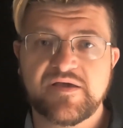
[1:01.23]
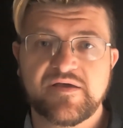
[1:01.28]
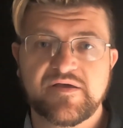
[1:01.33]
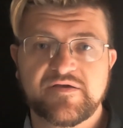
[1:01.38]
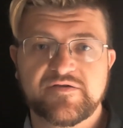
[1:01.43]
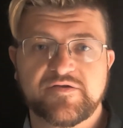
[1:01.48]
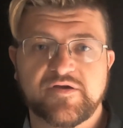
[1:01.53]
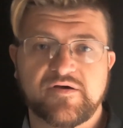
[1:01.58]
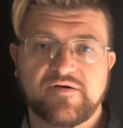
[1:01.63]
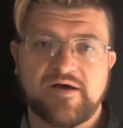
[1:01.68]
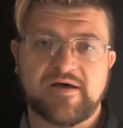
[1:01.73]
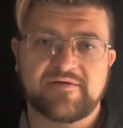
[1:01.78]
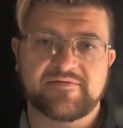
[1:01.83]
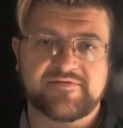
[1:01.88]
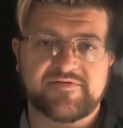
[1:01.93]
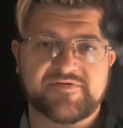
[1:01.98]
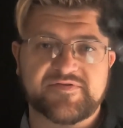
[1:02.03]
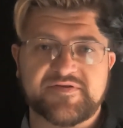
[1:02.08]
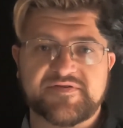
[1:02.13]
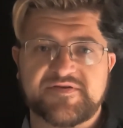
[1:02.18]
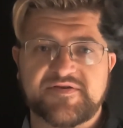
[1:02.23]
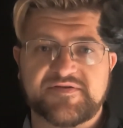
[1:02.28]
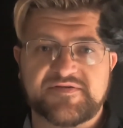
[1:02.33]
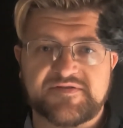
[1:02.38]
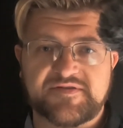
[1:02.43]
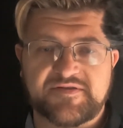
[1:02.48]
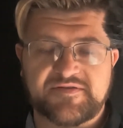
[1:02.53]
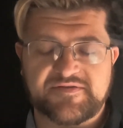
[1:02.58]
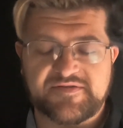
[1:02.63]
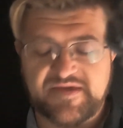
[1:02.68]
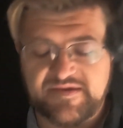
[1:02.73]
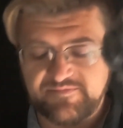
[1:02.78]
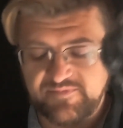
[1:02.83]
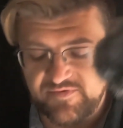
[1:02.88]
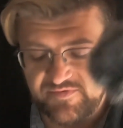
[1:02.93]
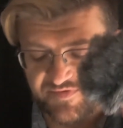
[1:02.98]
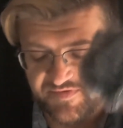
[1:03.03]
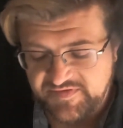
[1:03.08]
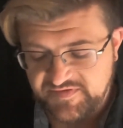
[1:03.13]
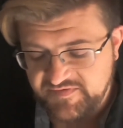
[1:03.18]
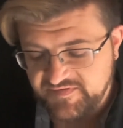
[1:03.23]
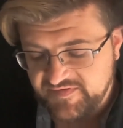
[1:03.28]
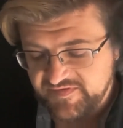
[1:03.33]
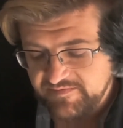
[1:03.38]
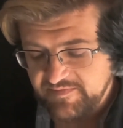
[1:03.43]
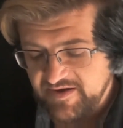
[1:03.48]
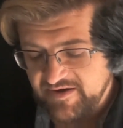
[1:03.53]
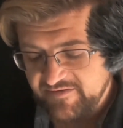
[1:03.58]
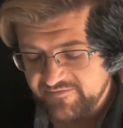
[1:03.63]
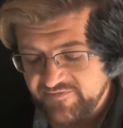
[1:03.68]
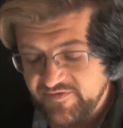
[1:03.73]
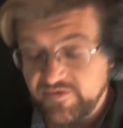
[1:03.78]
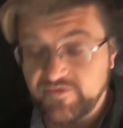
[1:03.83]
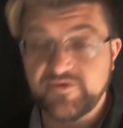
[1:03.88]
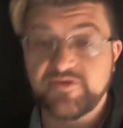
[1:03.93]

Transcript: So I'll use this as an example. This is just a microphone.